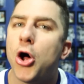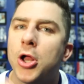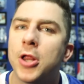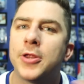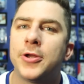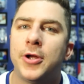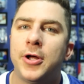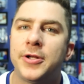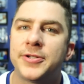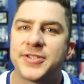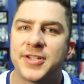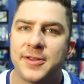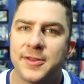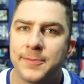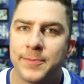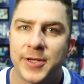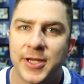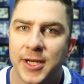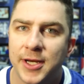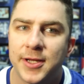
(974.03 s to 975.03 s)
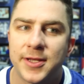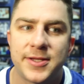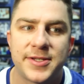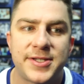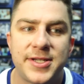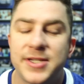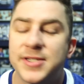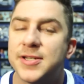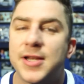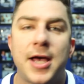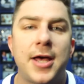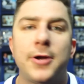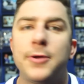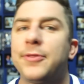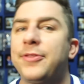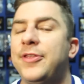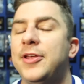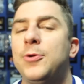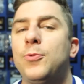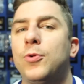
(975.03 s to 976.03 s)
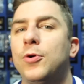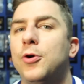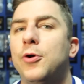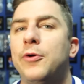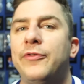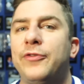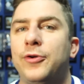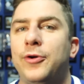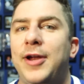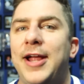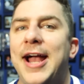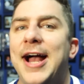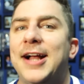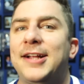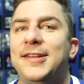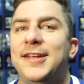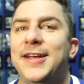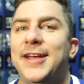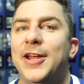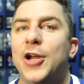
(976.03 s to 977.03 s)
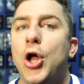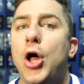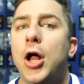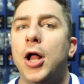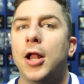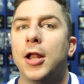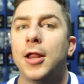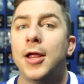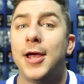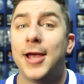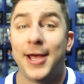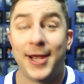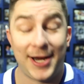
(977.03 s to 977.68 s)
All in all, to the beginning of the season, I don't think we're overreacting at all.